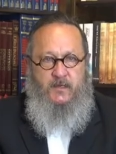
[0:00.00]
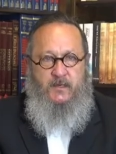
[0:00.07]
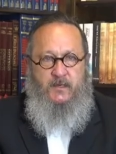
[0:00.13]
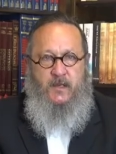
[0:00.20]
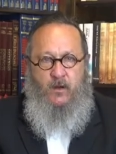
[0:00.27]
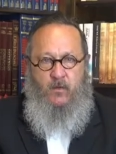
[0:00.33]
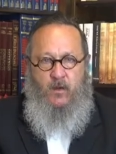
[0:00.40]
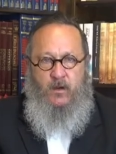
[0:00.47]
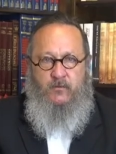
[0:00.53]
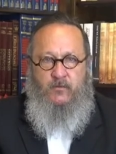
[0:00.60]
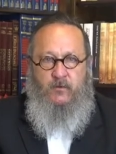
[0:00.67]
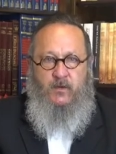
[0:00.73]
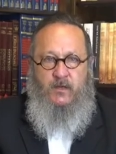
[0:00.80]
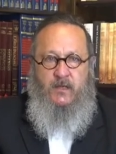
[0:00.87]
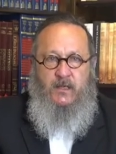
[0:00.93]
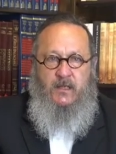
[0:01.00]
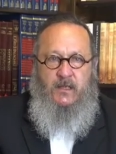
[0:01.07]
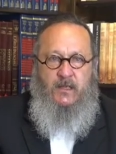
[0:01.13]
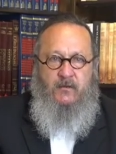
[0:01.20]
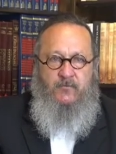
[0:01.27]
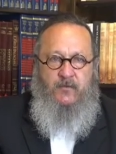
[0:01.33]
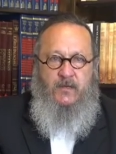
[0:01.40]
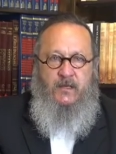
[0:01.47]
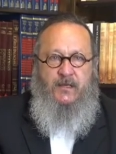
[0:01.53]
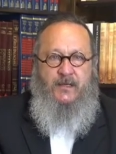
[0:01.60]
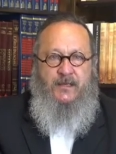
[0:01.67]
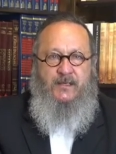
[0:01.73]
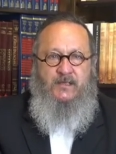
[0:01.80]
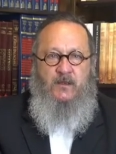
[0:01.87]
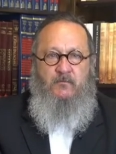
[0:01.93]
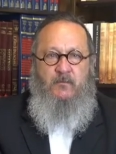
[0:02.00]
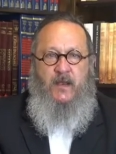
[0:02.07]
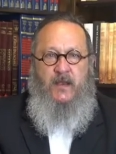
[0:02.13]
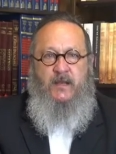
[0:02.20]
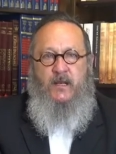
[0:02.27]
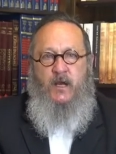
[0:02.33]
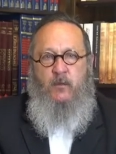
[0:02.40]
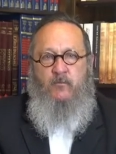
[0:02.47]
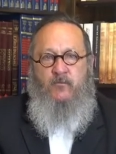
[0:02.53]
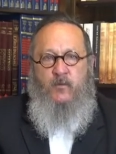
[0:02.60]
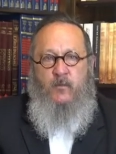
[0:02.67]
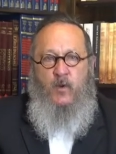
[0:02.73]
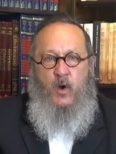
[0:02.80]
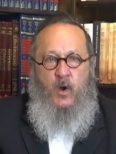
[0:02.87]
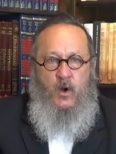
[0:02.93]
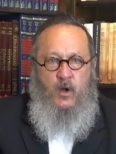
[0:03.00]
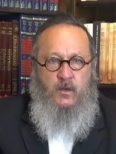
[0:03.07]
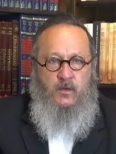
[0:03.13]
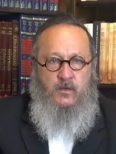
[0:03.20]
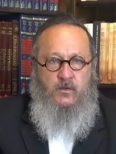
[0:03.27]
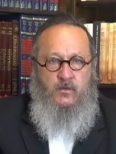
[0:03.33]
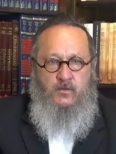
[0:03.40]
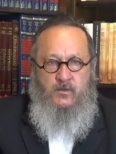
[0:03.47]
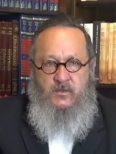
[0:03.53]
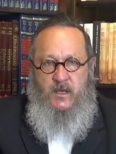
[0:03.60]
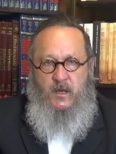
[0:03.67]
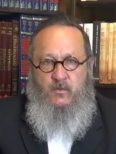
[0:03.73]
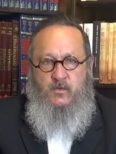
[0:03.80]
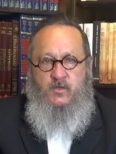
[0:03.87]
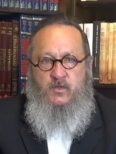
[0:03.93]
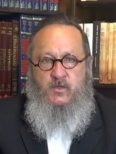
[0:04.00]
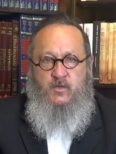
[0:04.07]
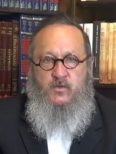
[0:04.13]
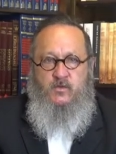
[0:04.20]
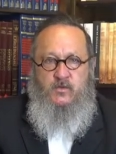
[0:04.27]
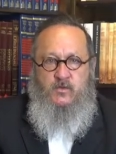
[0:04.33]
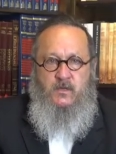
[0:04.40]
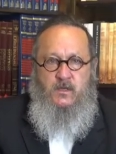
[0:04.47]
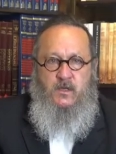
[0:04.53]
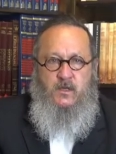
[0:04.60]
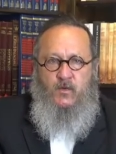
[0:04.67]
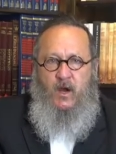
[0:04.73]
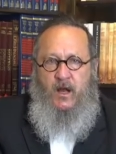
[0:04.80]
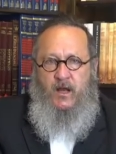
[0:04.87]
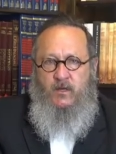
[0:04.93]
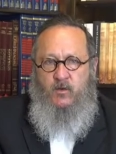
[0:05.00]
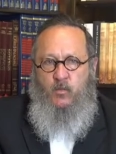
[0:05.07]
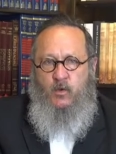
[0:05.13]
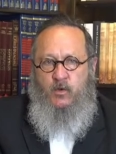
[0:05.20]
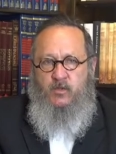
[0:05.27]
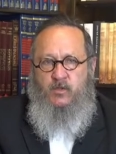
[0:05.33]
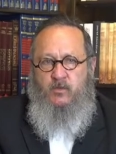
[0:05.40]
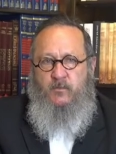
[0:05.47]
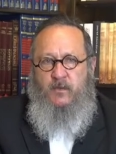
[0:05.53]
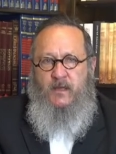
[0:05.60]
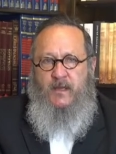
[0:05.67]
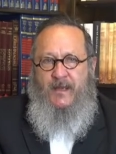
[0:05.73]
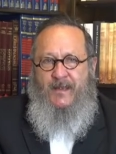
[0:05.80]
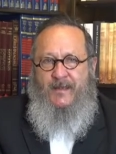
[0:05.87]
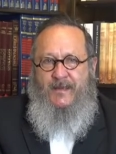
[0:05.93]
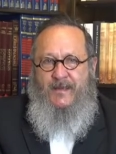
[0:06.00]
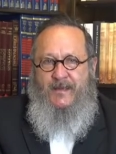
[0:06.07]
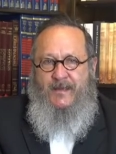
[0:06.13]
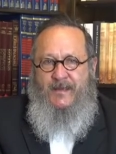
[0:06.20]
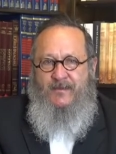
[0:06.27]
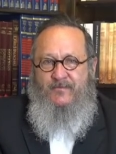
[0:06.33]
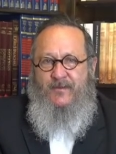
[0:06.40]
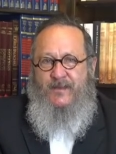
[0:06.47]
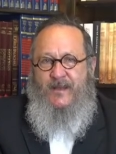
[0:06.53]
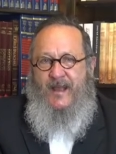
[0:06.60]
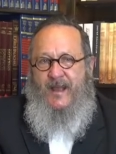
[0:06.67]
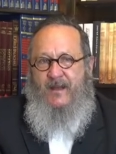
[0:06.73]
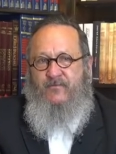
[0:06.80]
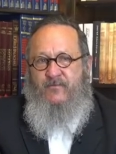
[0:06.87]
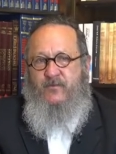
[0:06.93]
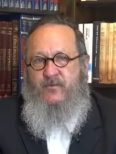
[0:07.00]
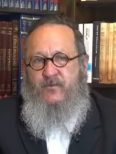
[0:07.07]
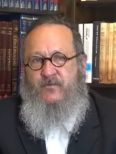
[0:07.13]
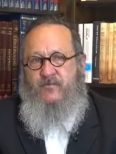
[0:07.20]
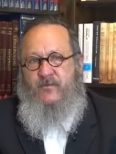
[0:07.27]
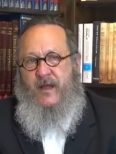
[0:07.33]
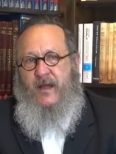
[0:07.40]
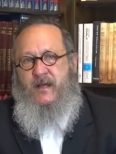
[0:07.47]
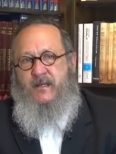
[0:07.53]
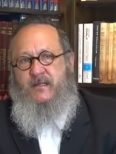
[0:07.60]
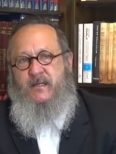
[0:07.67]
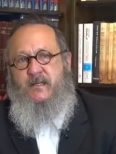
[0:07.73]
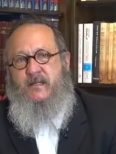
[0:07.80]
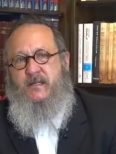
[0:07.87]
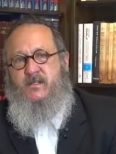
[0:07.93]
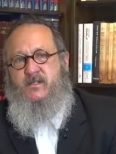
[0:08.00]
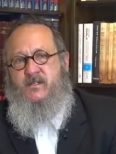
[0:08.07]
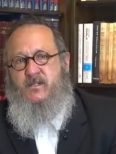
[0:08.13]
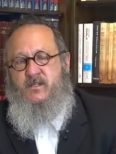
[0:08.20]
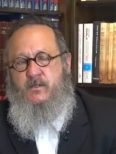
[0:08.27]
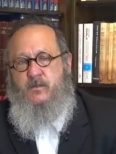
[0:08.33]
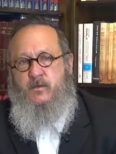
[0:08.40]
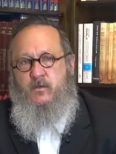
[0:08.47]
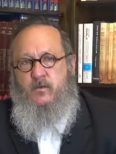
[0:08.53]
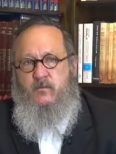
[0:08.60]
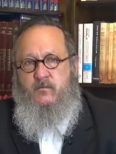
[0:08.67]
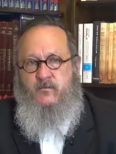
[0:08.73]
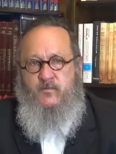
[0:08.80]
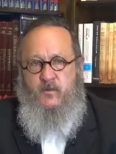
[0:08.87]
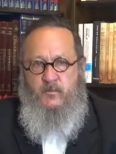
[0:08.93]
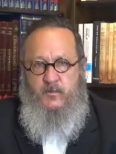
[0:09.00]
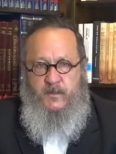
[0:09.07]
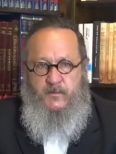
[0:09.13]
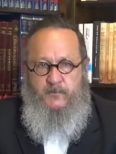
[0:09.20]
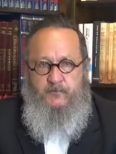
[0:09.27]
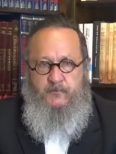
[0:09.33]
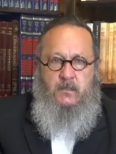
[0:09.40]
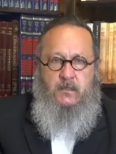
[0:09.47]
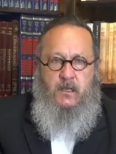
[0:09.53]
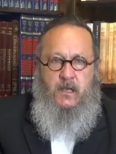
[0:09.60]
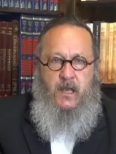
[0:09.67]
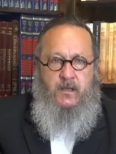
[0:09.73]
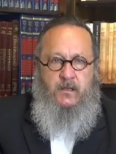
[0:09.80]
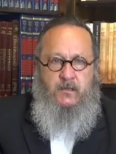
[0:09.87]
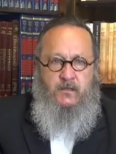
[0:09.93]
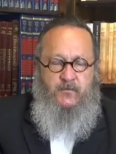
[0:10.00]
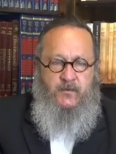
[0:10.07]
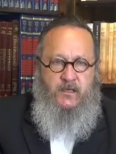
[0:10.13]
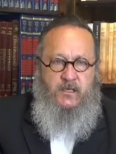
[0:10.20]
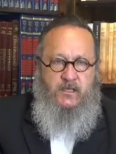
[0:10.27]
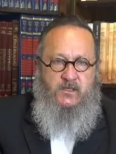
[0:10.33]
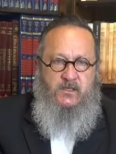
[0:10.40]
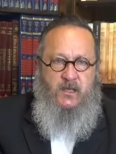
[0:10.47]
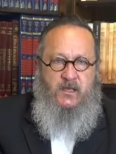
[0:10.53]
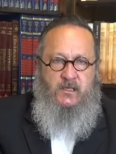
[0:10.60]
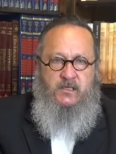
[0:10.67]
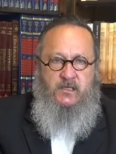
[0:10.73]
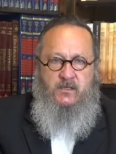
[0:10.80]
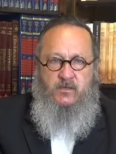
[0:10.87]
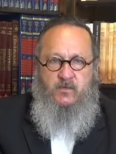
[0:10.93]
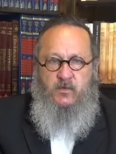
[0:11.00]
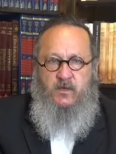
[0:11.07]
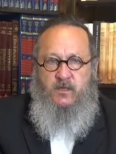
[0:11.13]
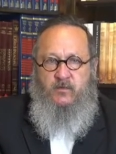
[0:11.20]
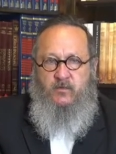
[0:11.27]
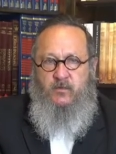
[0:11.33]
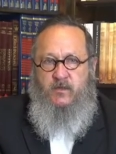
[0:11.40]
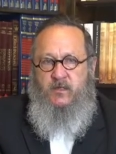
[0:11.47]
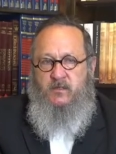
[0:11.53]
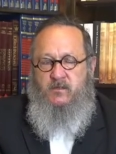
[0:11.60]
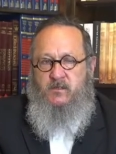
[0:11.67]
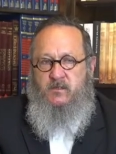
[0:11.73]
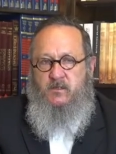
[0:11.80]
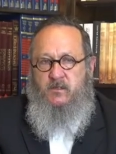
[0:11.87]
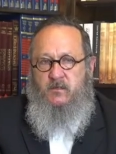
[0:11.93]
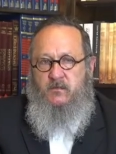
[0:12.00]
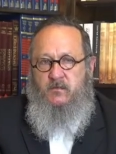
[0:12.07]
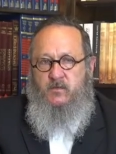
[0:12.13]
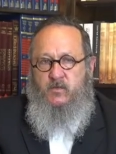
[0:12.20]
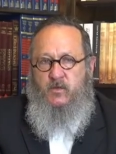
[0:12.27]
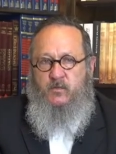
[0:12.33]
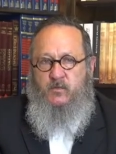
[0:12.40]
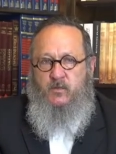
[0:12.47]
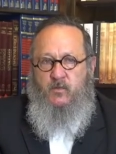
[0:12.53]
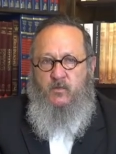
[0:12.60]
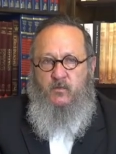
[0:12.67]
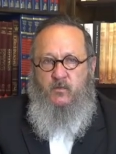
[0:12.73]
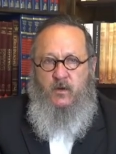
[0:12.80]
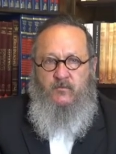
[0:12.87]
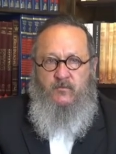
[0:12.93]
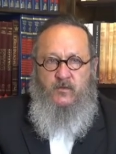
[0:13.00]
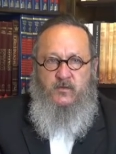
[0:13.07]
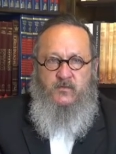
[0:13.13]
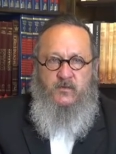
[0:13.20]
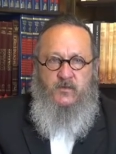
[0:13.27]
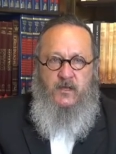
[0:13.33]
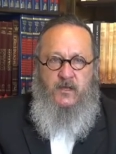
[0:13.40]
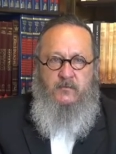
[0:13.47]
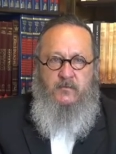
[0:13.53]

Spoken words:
however, if it is made up from articles that was used for idol worship. Even after the fact, it is still forbidden. Leviticus 19:23 is the scriptural reference for that.